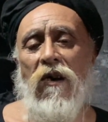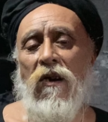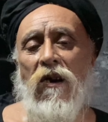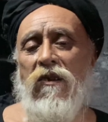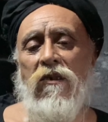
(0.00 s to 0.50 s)

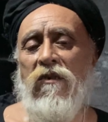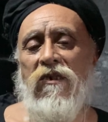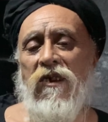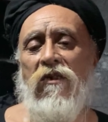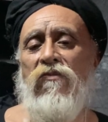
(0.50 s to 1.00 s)
I did not
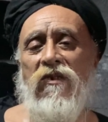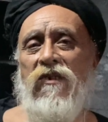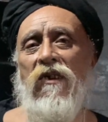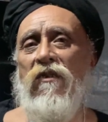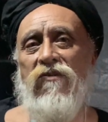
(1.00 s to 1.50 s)
take up this
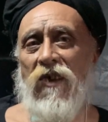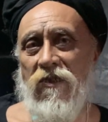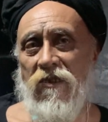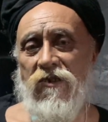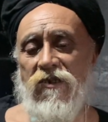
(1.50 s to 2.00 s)
kind of
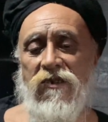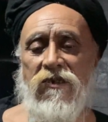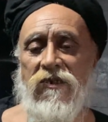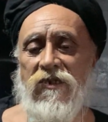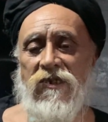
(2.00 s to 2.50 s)

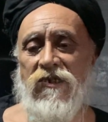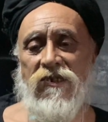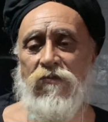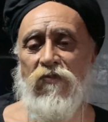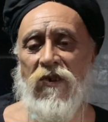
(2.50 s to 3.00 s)
sadness
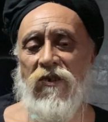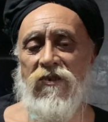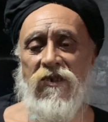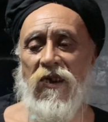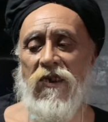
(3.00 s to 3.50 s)
because
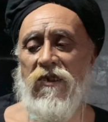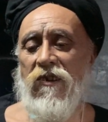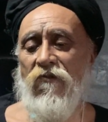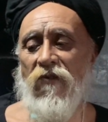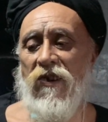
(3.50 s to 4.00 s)
I
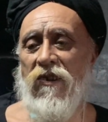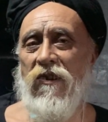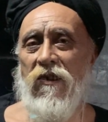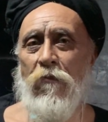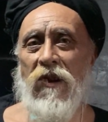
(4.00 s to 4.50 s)
didn't find
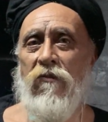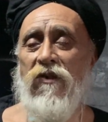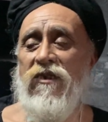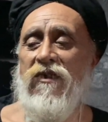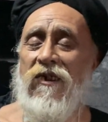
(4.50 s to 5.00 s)
any
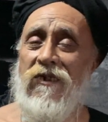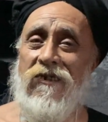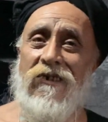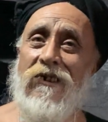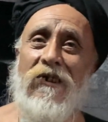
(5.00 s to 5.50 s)
benefits in it
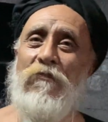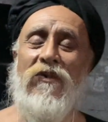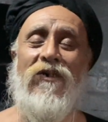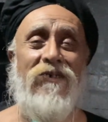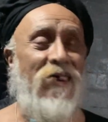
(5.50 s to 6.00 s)

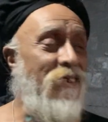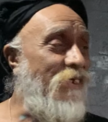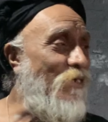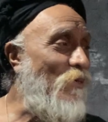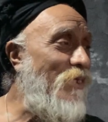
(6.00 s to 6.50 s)
because I
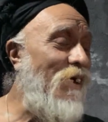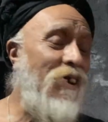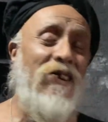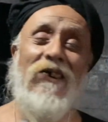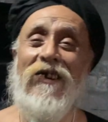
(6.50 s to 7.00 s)
didn't know like
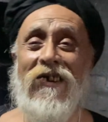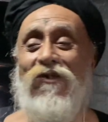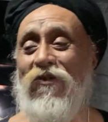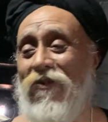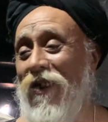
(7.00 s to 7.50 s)
it
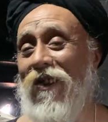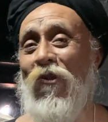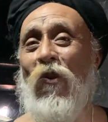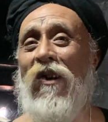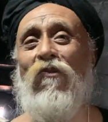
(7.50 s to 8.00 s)
would really
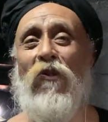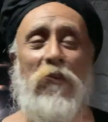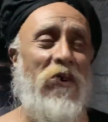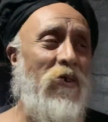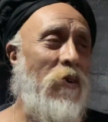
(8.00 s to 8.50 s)
work for
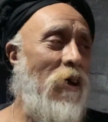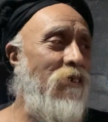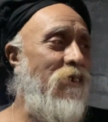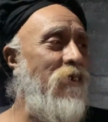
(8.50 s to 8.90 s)
me or not.